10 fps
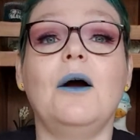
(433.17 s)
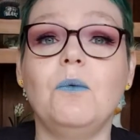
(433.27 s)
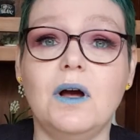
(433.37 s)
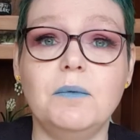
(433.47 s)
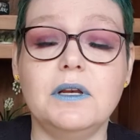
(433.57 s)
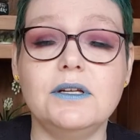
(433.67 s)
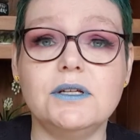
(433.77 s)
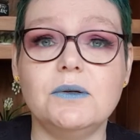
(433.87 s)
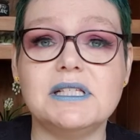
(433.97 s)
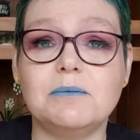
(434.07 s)
What I'm going to
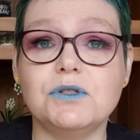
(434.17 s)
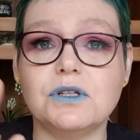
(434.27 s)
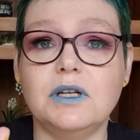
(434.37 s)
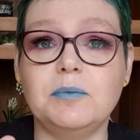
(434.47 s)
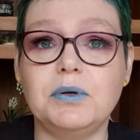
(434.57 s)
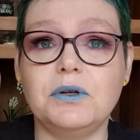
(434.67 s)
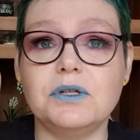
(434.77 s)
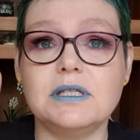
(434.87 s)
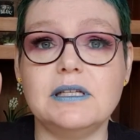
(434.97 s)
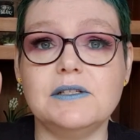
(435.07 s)
do is I'm just going to
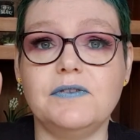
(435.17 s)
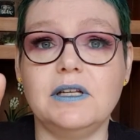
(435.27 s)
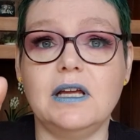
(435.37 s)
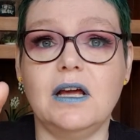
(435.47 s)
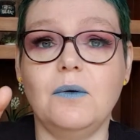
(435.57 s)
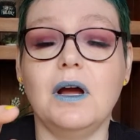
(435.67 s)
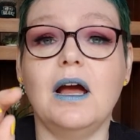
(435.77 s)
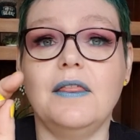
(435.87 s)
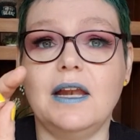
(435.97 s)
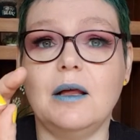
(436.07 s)
pause this video
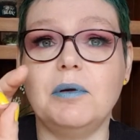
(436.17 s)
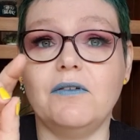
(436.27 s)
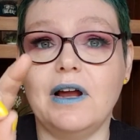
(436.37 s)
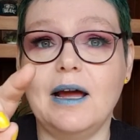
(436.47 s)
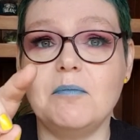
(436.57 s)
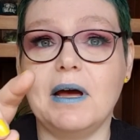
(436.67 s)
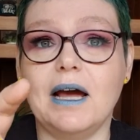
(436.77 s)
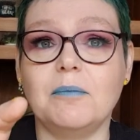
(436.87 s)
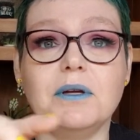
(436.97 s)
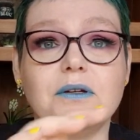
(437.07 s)
and then I'll be right
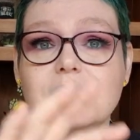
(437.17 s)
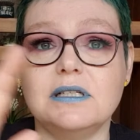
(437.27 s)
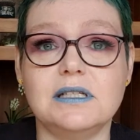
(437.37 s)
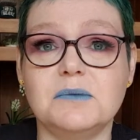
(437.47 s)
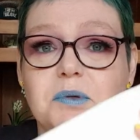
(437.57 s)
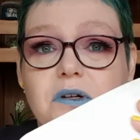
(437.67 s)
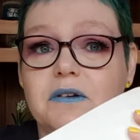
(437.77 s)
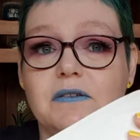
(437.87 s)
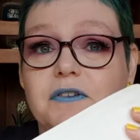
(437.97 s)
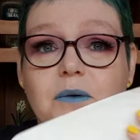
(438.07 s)
back, because this is
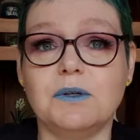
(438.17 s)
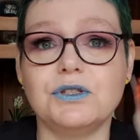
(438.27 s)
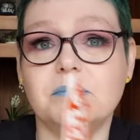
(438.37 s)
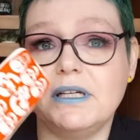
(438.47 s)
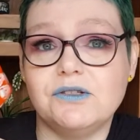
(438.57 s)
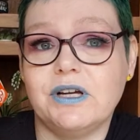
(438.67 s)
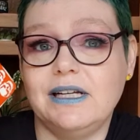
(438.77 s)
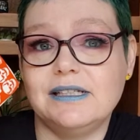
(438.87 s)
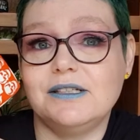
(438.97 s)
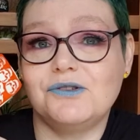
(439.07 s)
boring for you watching me
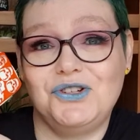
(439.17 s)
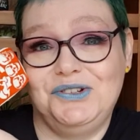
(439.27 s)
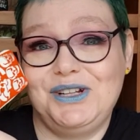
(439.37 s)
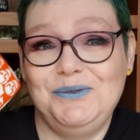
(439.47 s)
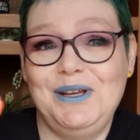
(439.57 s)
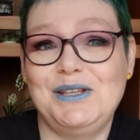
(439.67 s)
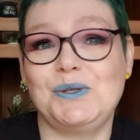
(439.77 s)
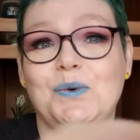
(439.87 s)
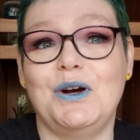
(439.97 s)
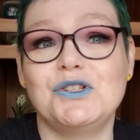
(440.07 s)
trying to struggle with a
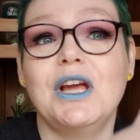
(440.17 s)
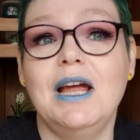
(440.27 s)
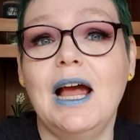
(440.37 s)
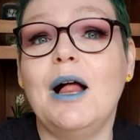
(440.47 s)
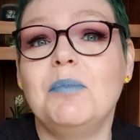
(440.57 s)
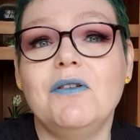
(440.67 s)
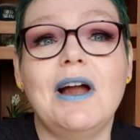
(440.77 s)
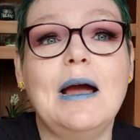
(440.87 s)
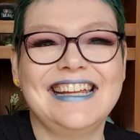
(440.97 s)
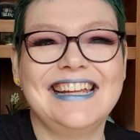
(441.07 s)
swatch. I'll be
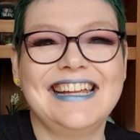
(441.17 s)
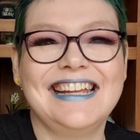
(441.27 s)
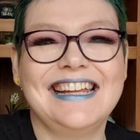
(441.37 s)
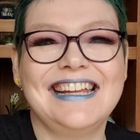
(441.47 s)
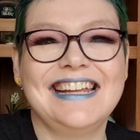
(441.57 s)
right back.